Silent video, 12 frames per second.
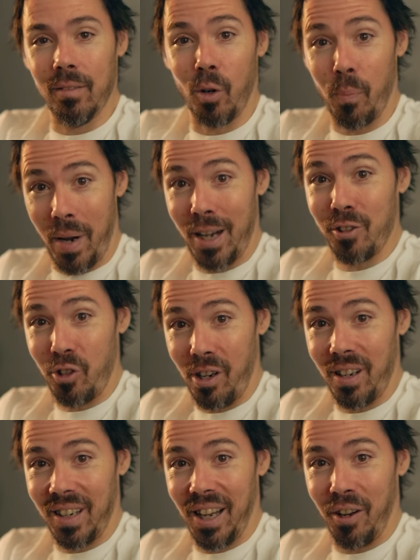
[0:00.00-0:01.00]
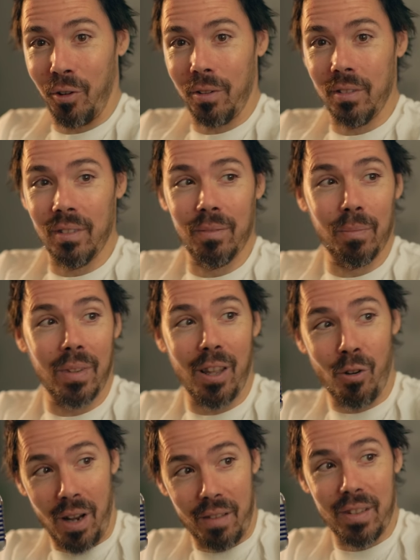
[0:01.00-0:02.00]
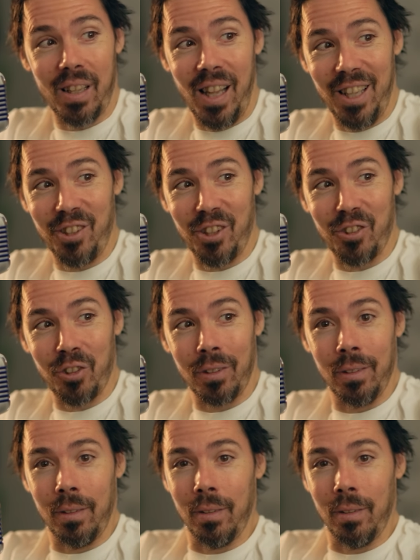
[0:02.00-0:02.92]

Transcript: or Panasonic now. They don't have the lenses.